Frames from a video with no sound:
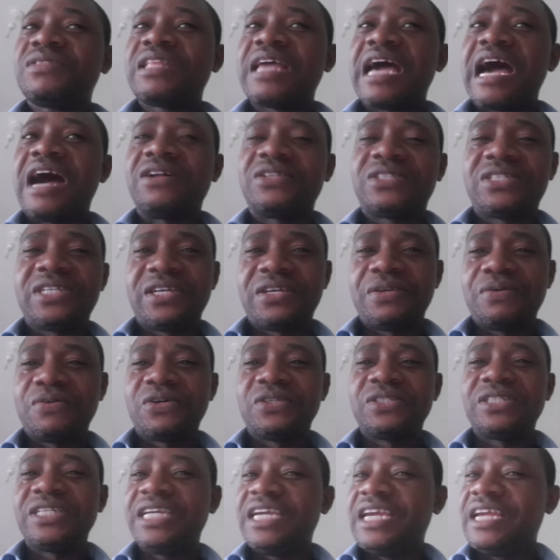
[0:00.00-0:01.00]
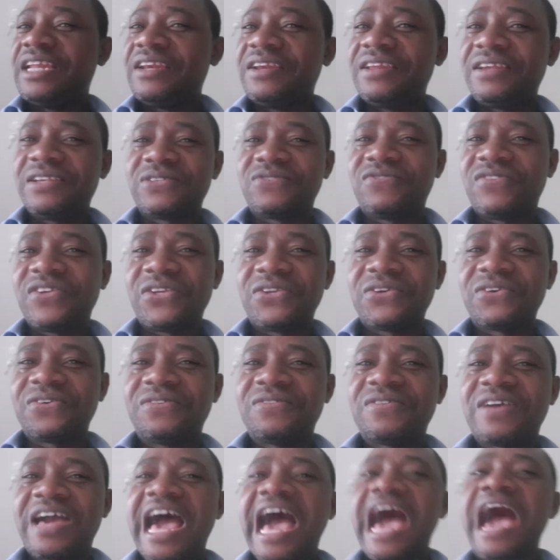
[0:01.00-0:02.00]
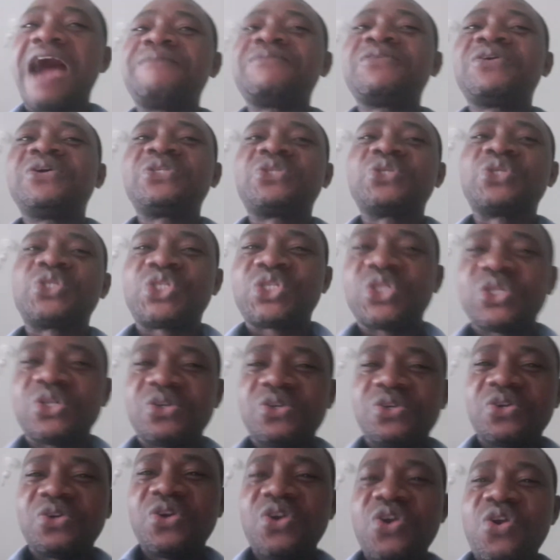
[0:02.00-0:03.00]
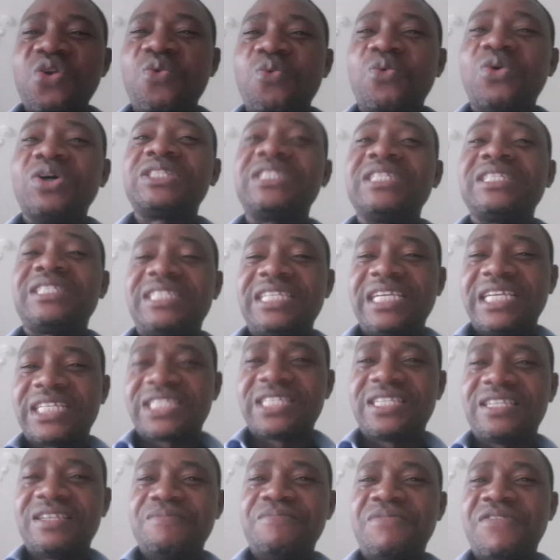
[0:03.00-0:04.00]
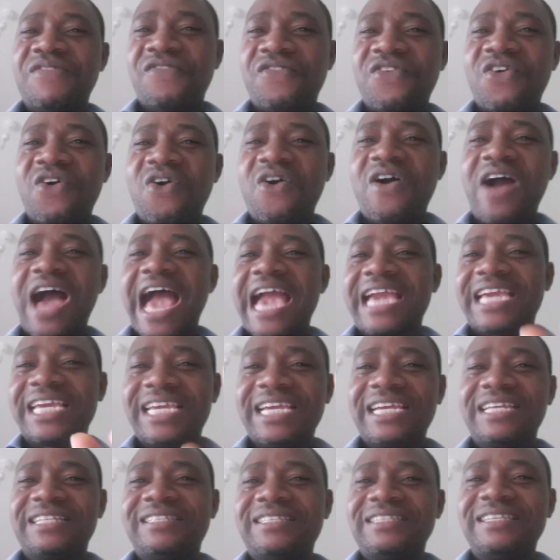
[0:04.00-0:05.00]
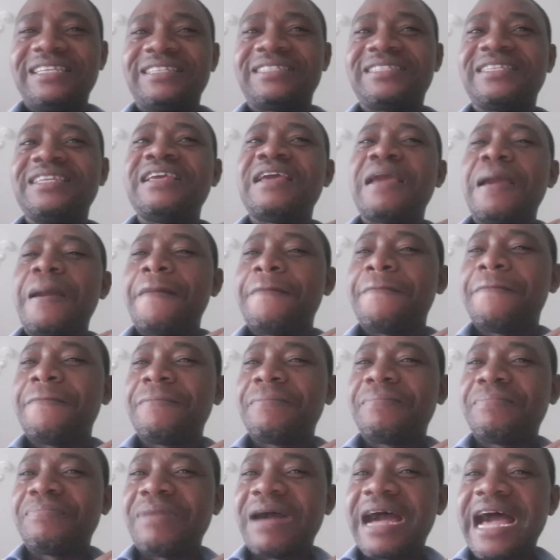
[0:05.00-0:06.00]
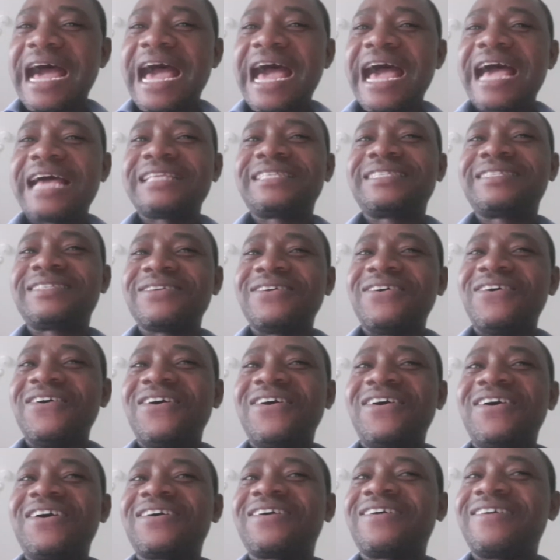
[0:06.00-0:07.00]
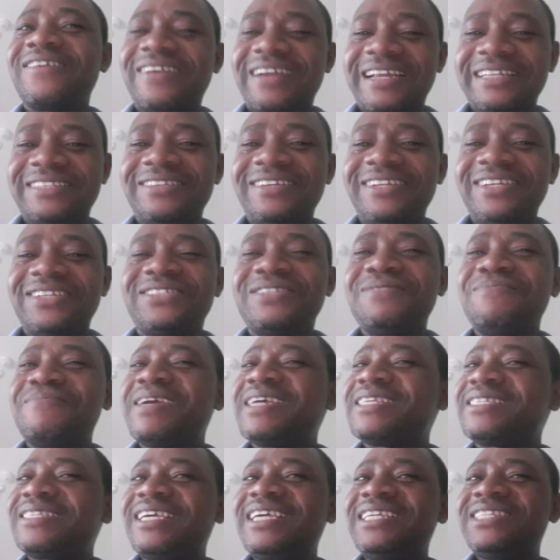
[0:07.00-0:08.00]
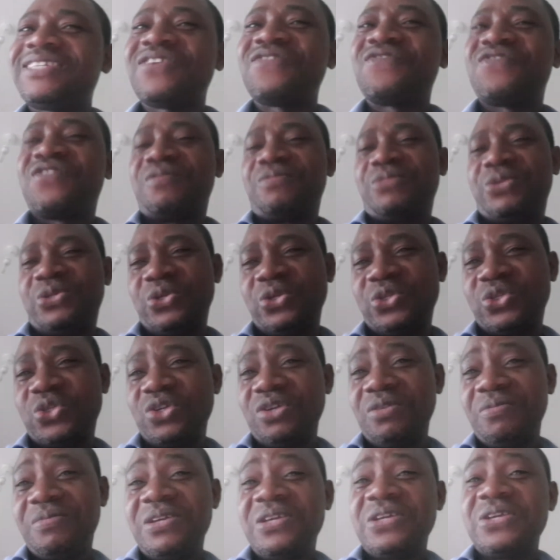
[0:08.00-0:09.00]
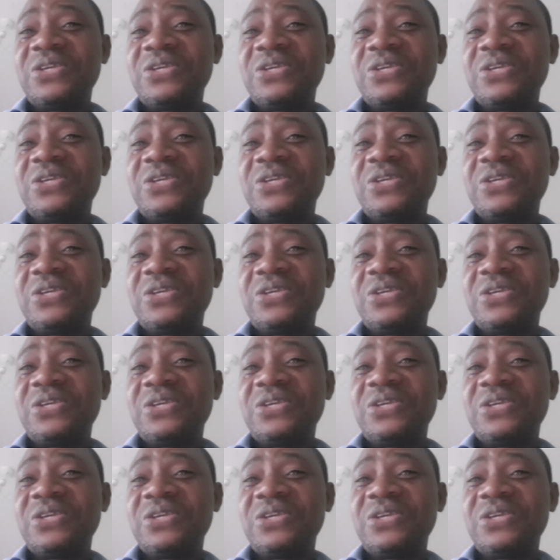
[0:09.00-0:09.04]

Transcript: I'll tell you what, in this video, I'm going to show you what it takes before I get this pass or congratulatory message from YouTube.